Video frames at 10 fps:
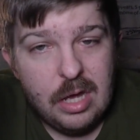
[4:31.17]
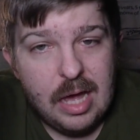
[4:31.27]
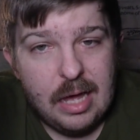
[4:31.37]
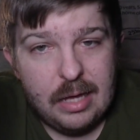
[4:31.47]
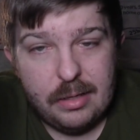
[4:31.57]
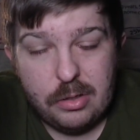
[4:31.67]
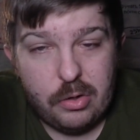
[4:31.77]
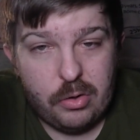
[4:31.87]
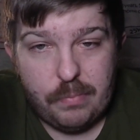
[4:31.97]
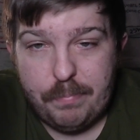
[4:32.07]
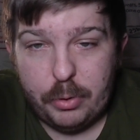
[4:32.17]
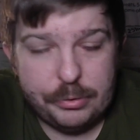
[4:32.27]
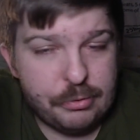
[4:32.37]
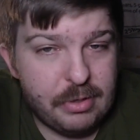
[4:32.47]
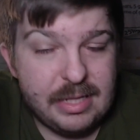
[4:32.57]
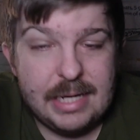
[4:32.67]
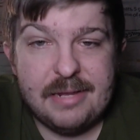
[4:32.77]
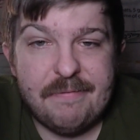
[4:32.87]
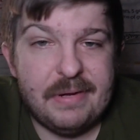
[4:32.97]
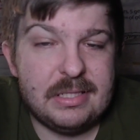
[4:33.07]
Uh, you're bolstering that
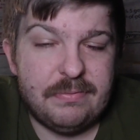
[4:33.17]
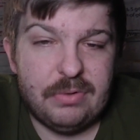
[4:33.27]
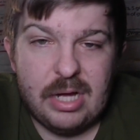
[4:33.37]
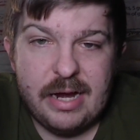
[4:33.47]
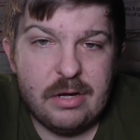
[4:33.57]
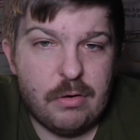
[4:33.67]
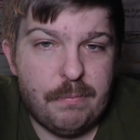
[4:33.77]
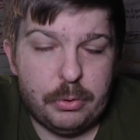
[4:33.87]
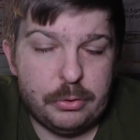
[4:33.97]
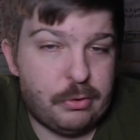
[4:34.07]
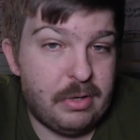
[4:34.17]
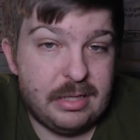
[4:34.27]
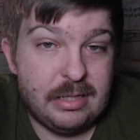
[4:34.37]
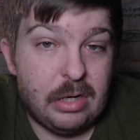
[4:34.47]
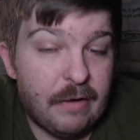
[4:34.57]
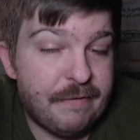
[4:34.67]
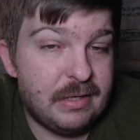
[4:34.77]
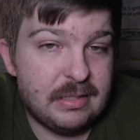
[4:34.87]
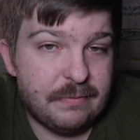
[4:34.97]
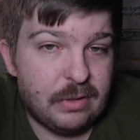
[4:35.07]
defensive line. You're bolstering the
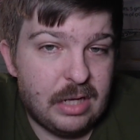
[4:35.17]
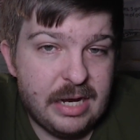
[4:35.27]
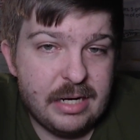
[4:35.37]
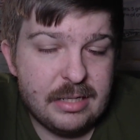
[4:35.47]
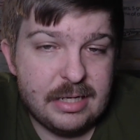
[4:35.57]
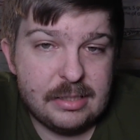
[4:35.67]
offensive line.